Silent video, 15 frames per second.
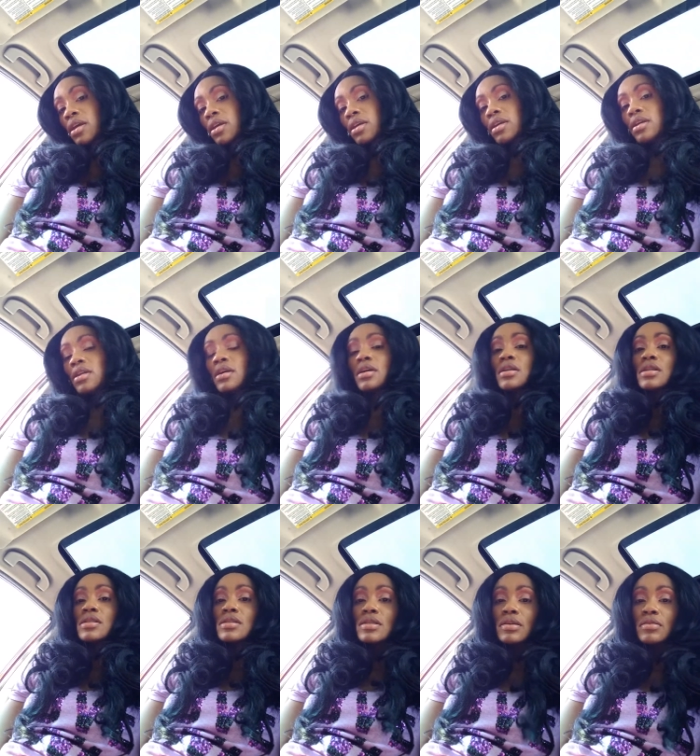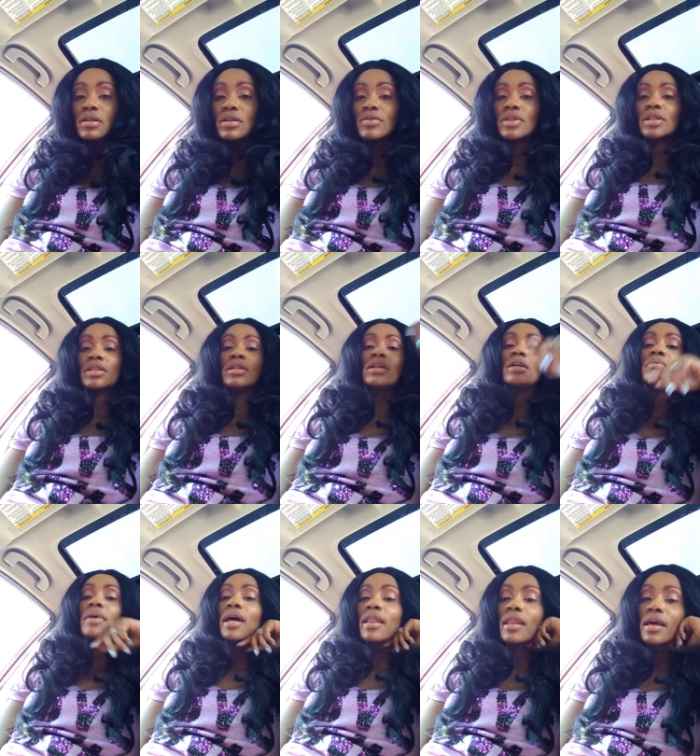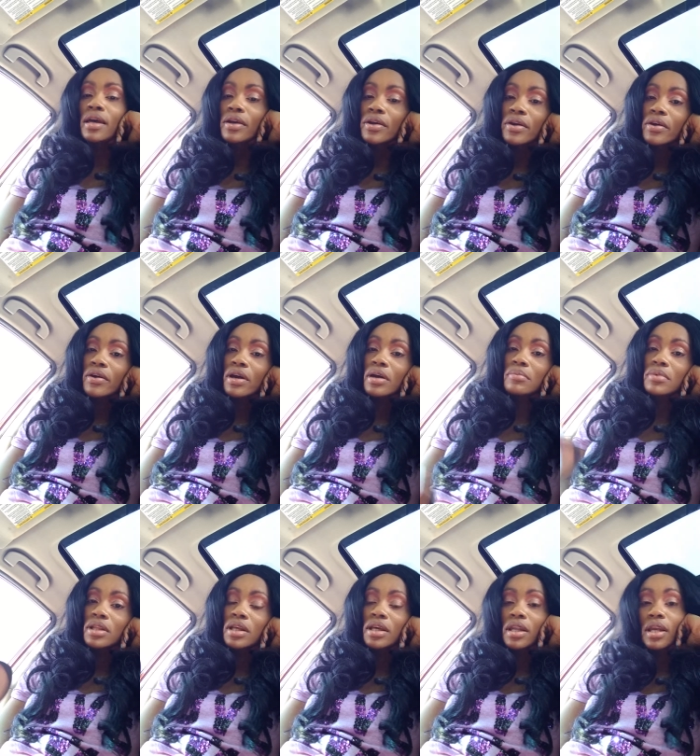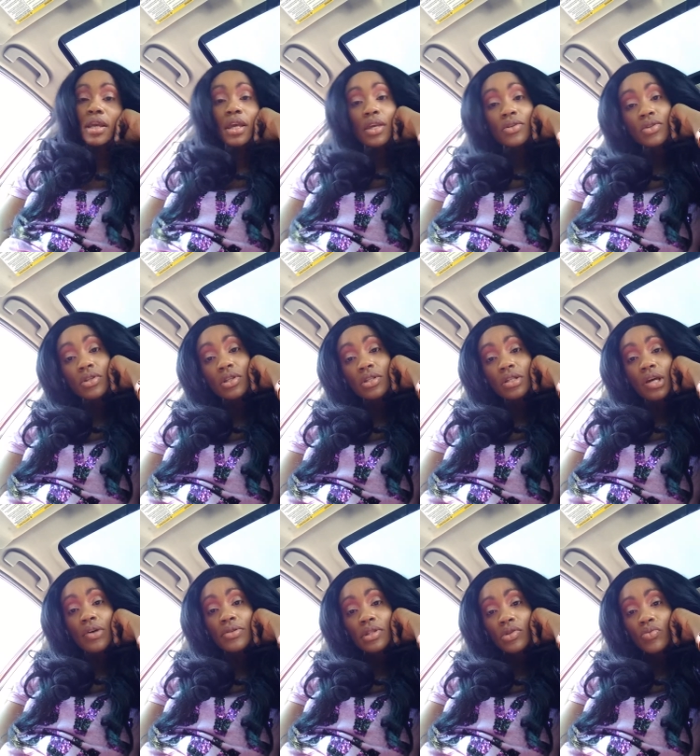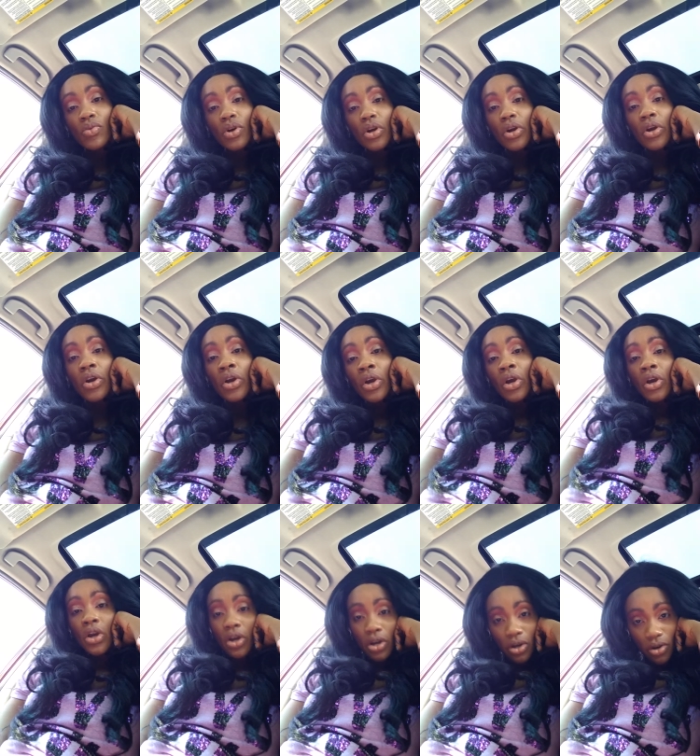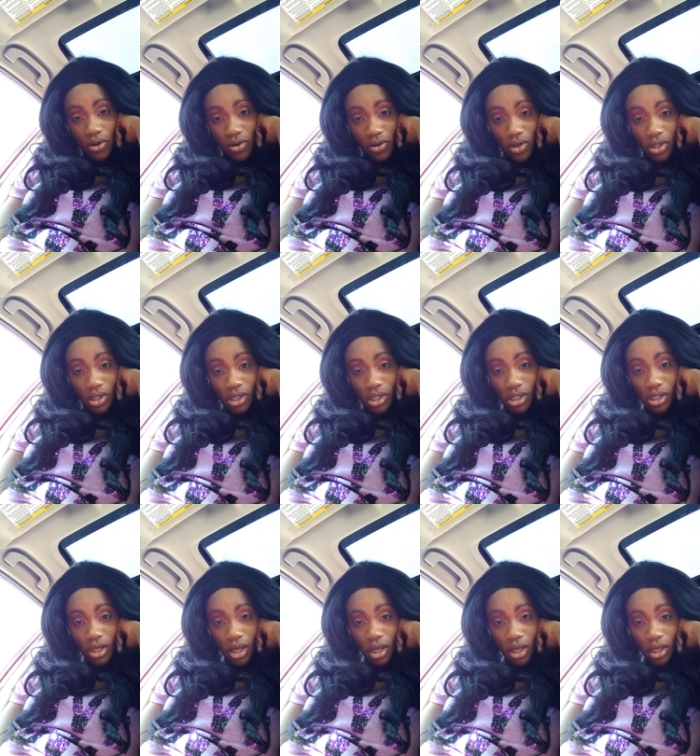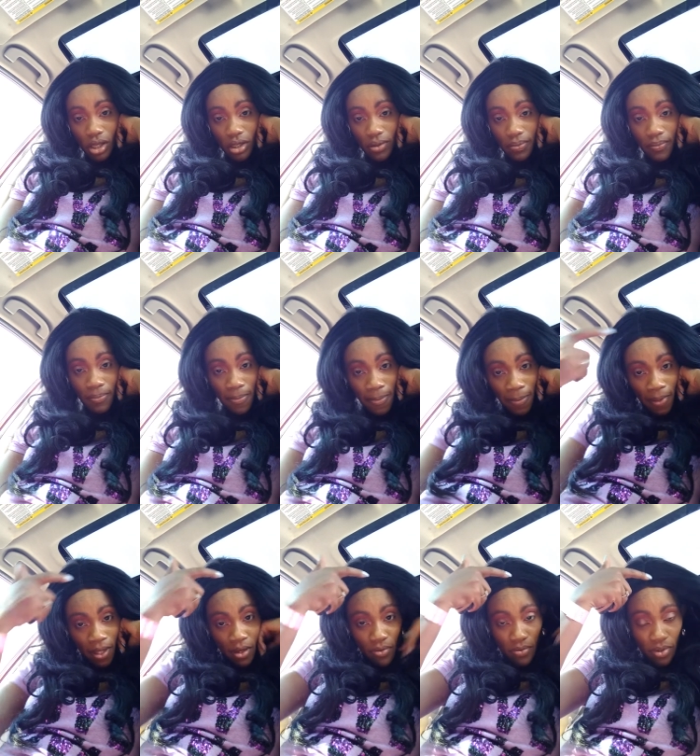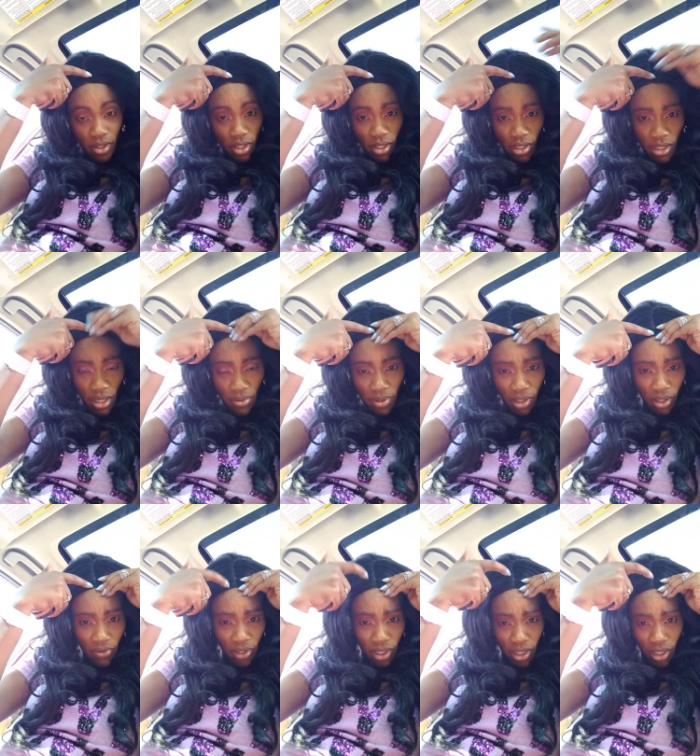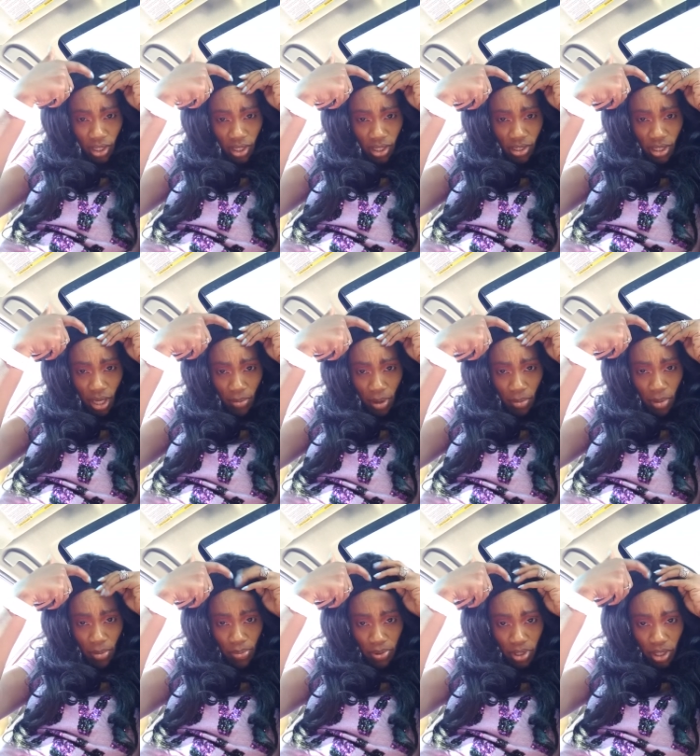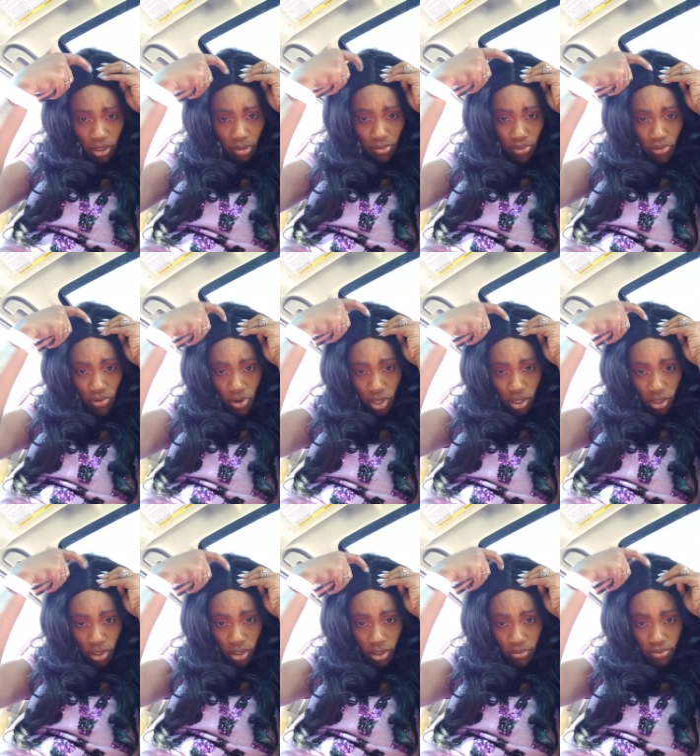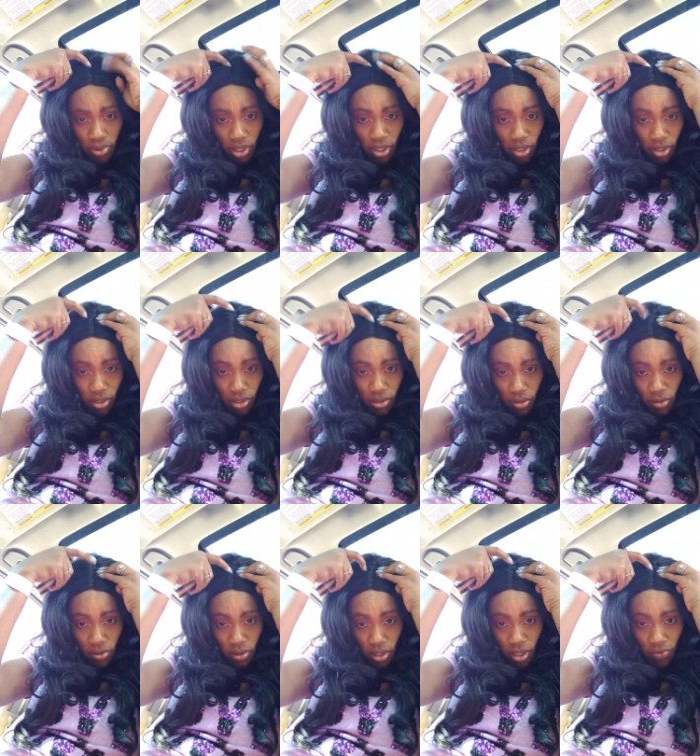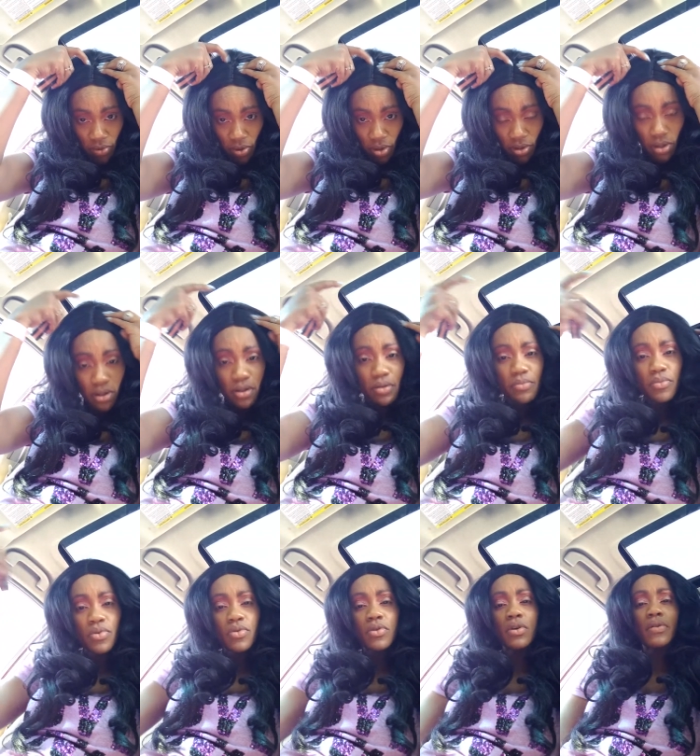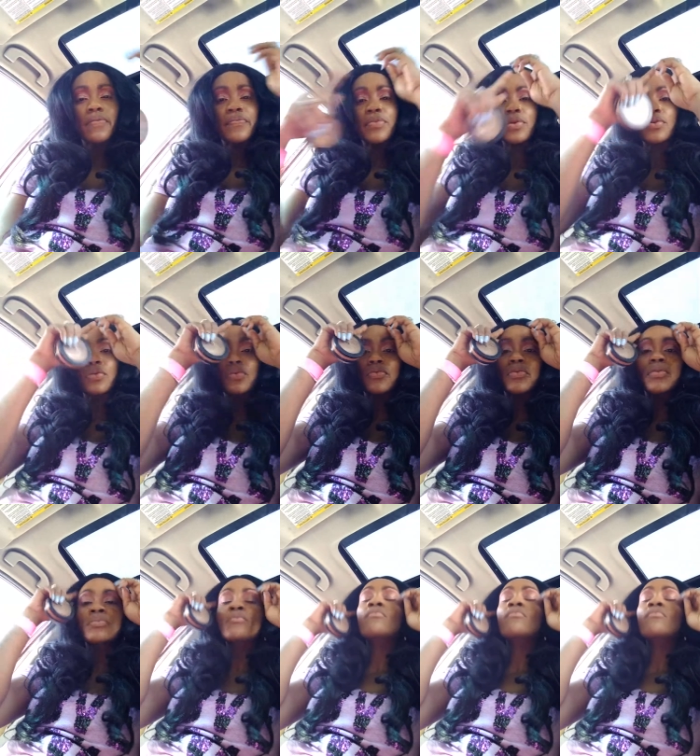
Ina is still holding up. I like her. I'm glad I actually chose to wear her today. With the exception of I think next time I'm going to pluck the part a little bit to give it a little more oomph.